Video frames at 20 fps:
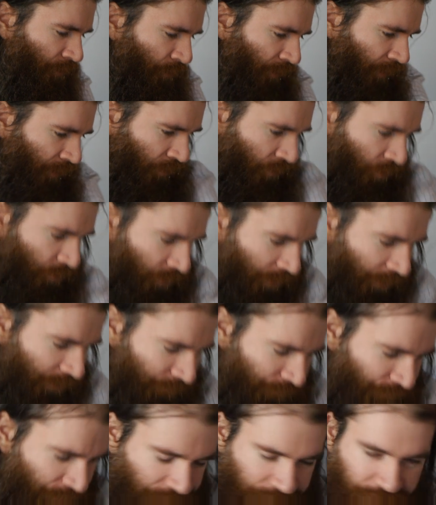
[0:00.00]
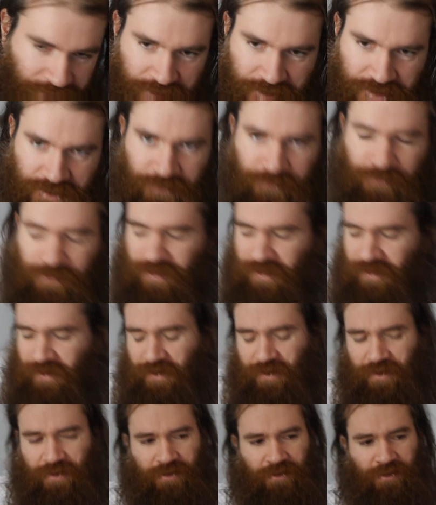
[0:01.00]
the manual and find out if
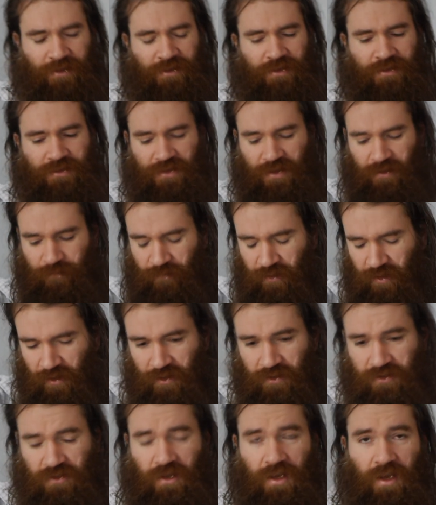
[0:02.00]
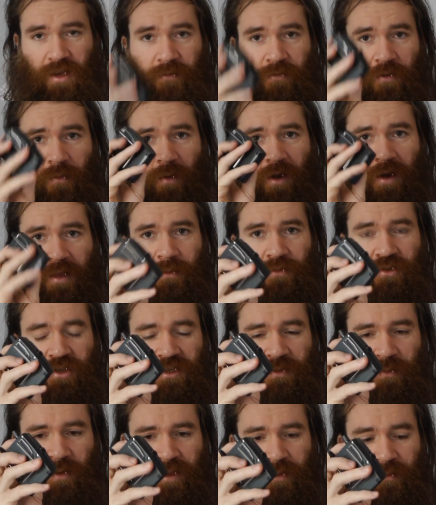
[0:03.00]
they're some. So yeah, if you buy them
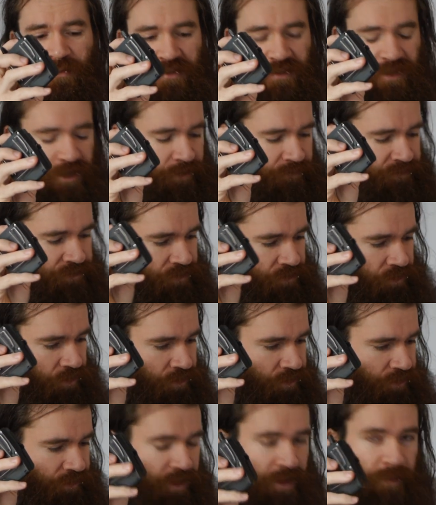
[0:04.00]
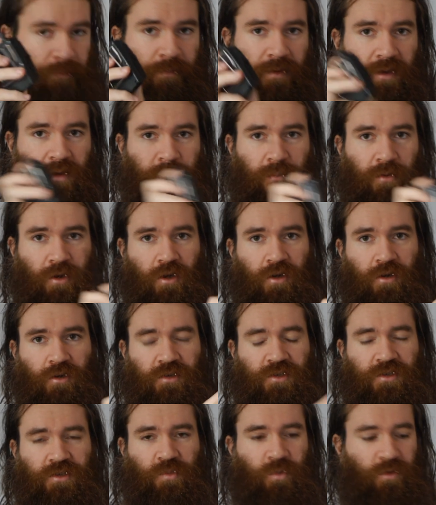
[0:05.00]
just by themselves and not in that big
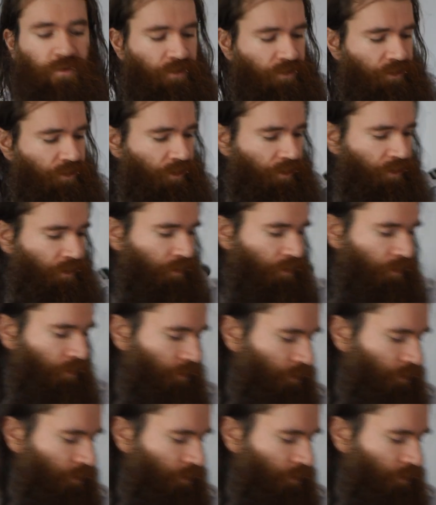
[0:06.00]
box with the